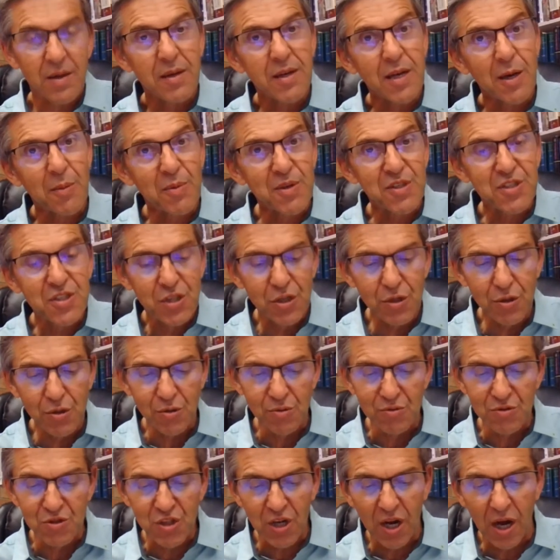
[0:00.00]
Number
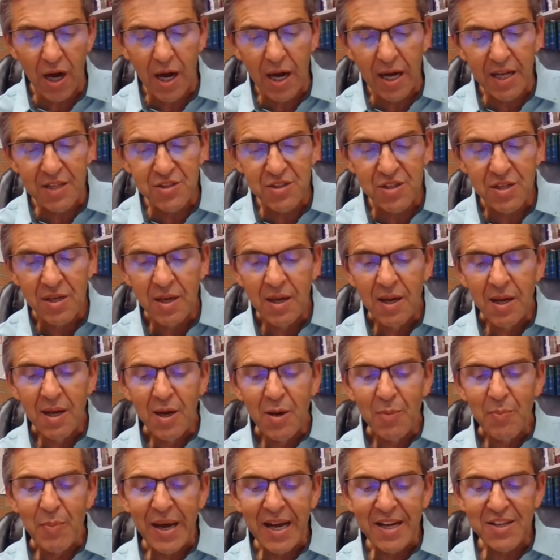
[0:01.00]
2, John's
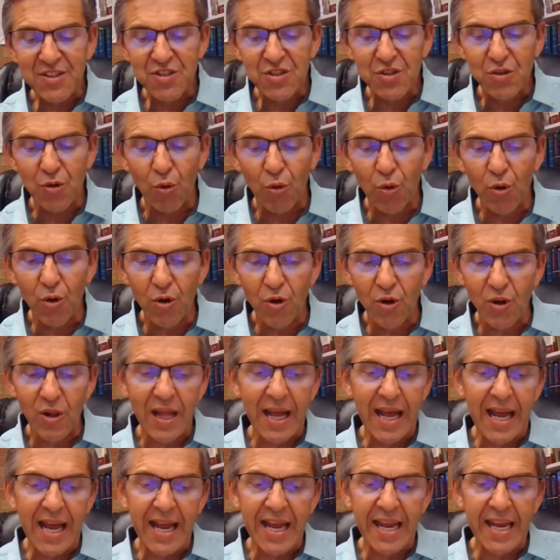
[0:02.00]
pastoral
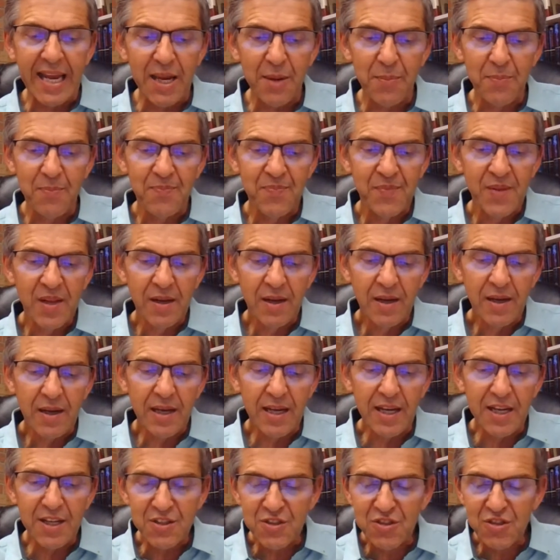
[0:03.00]
aim
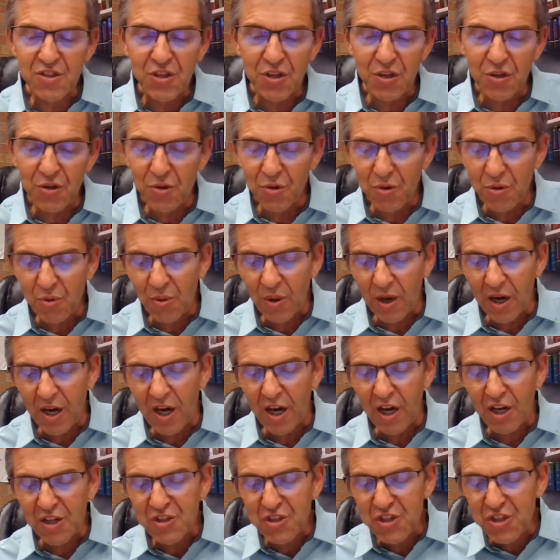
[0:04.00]
is to
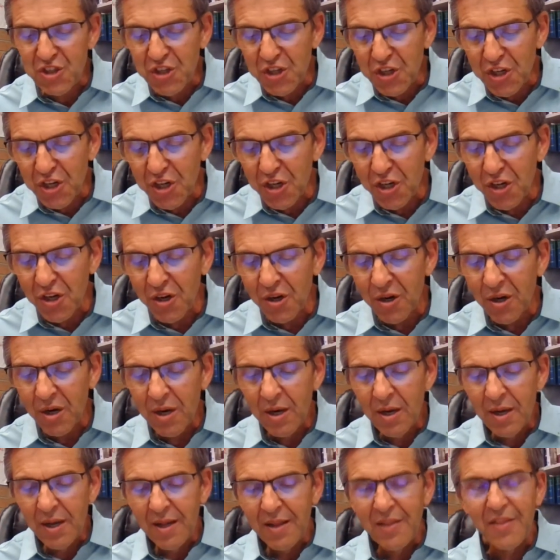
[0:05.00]
assure
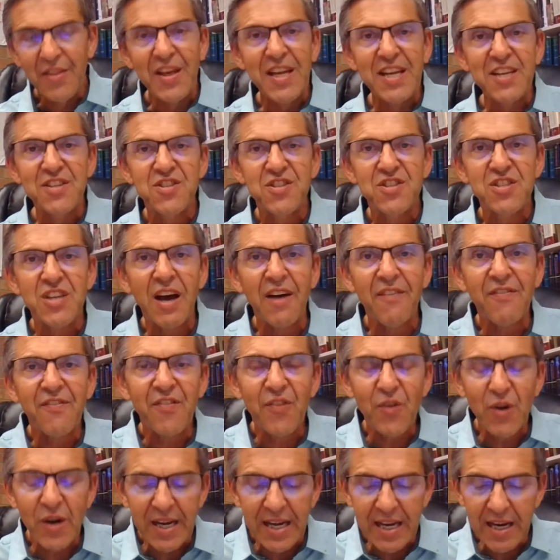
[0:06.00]
the
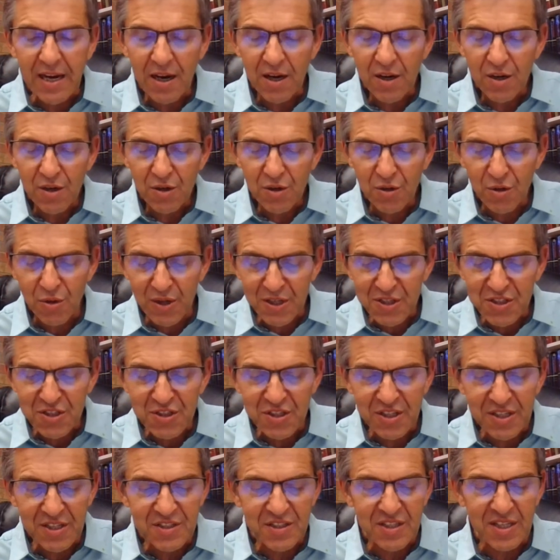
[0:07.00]
suffering
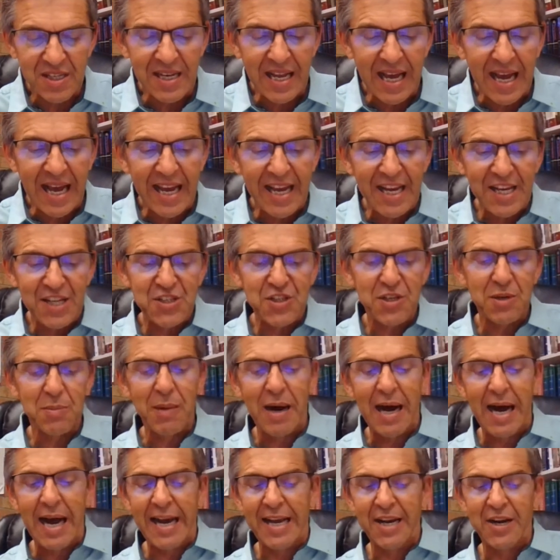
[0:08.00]
Christians in Asia
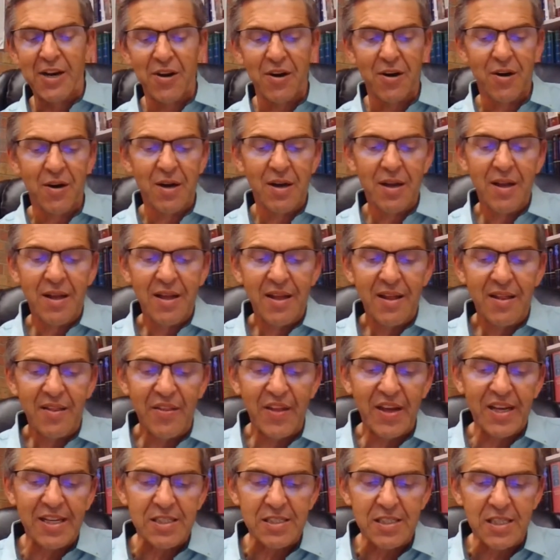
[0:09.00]
Minor
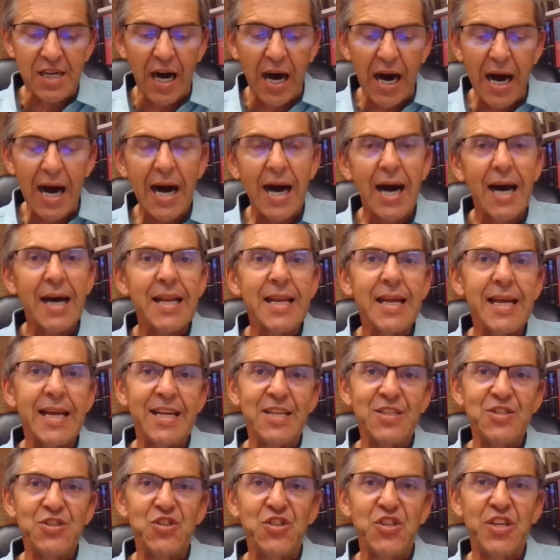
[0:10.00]
that God
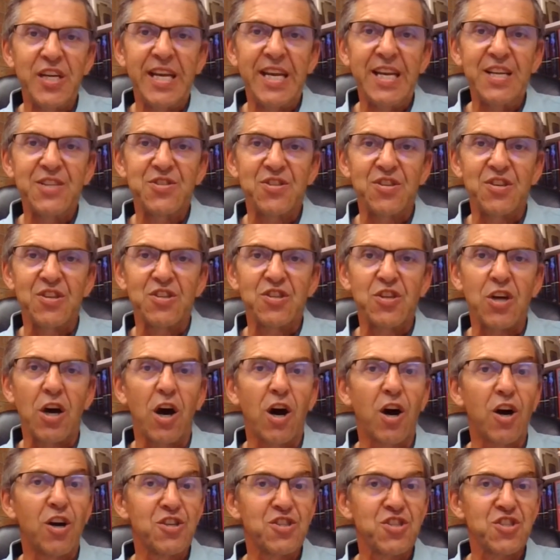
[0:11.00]
and Jesus
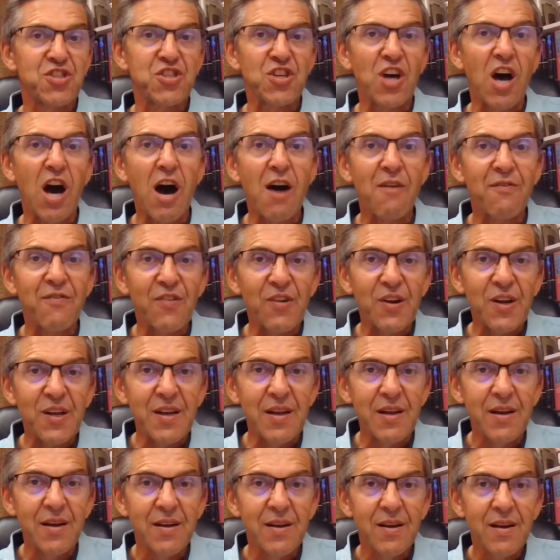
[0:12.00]
are
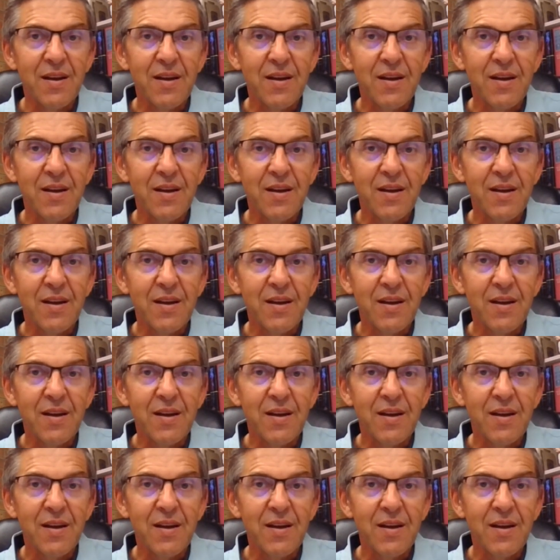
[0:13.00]
sovereign